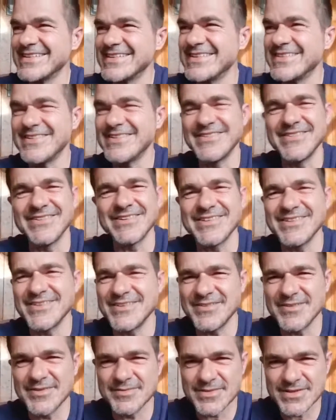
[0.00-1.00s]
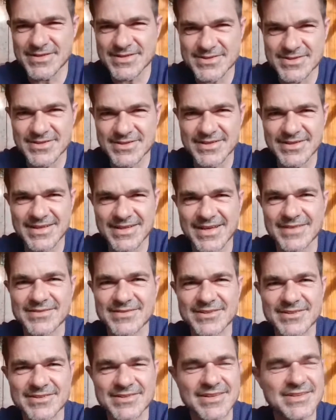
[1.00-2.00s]
You would not want me to turn the
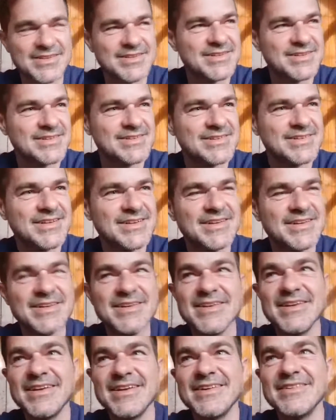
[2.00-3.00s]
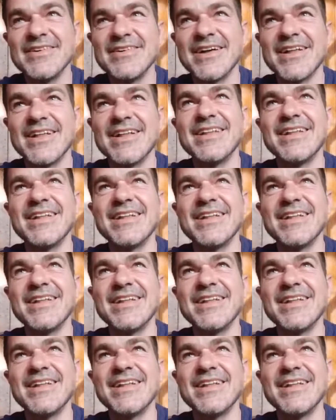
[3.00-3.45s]
camera around now. Well,